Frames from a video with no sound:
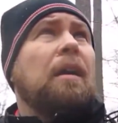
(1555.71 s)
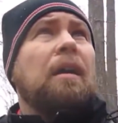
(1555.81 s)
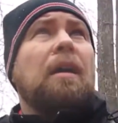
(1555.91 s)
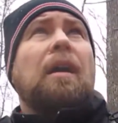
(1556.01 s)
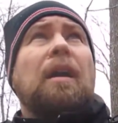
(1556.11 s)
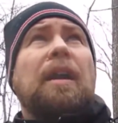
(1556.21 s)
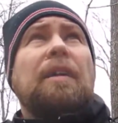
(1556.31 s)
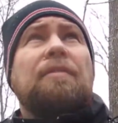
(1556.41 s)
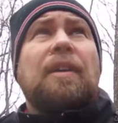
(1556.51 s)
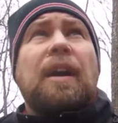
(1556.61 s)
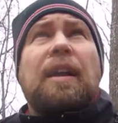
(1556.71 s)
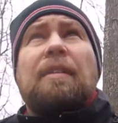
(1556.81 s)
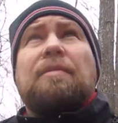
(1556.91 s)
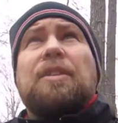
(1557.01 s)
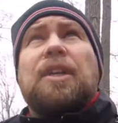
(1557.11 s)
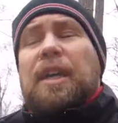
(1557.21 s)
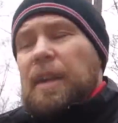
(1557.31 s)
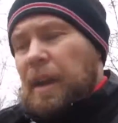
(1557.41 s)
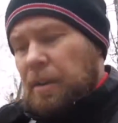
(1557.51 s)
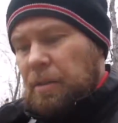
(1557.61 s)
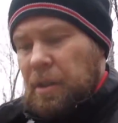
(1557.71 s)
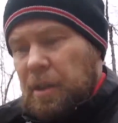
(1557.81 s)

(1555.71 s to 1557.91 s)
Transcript: I'd have to check it out,